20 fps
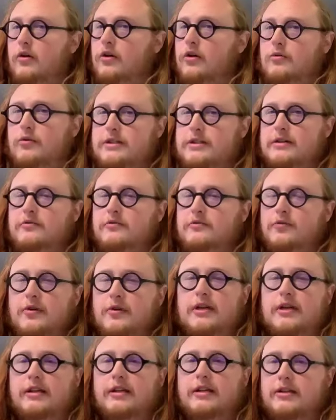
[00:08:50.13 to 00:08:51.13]
Or was it
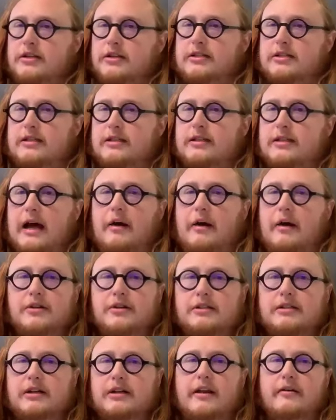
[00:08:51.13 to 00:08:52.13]
really just that
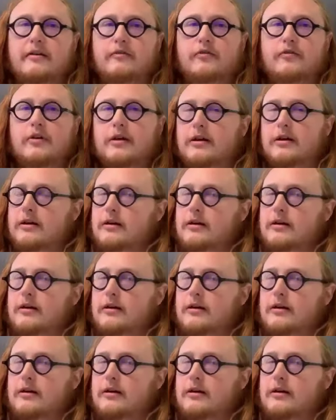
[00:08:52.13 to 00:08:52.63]
was kind of